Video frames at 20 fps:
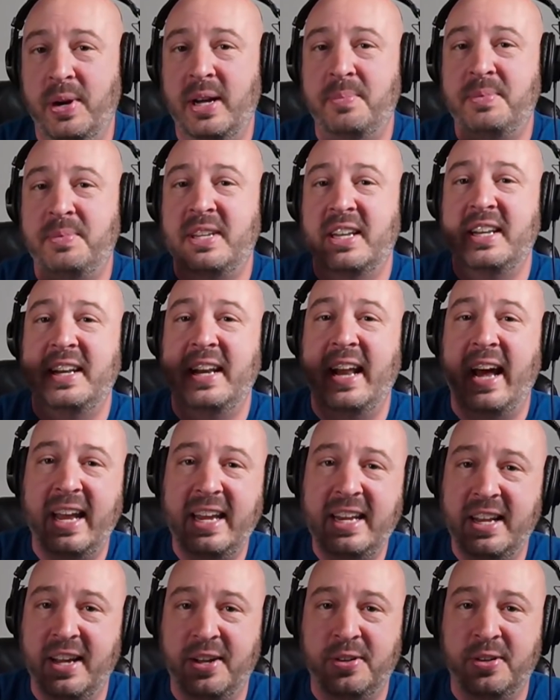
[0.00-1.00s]
up to
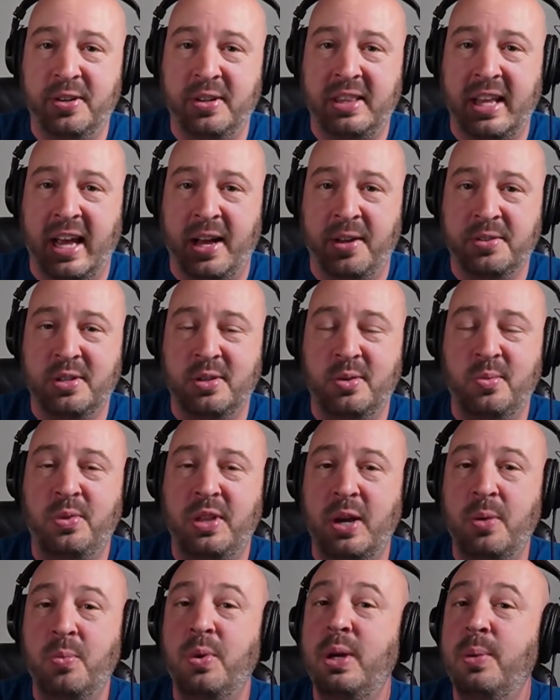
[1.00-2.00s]
900,000,
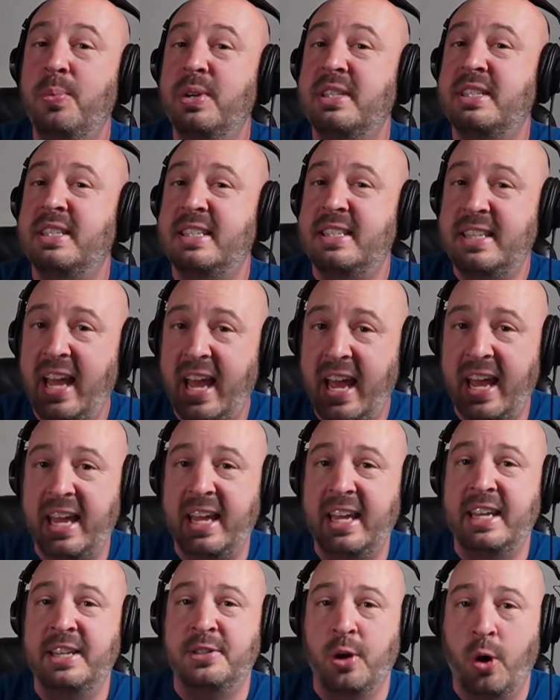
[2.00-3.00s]
then we would
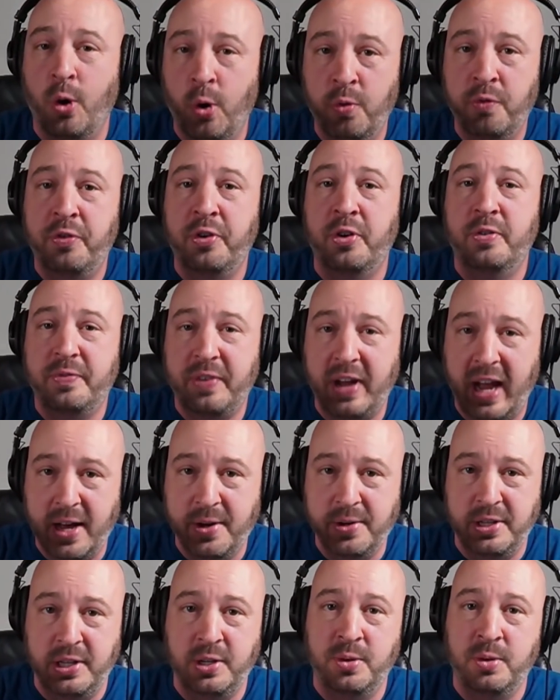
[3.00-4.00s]
say it's
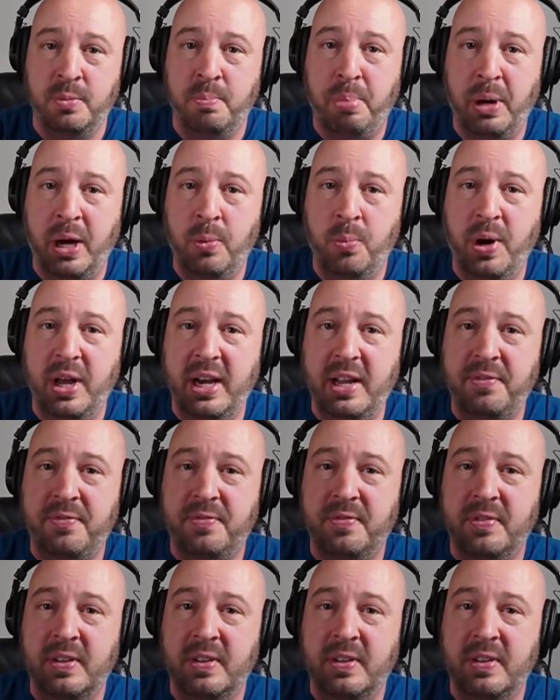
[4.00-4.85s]
overvalued. But what if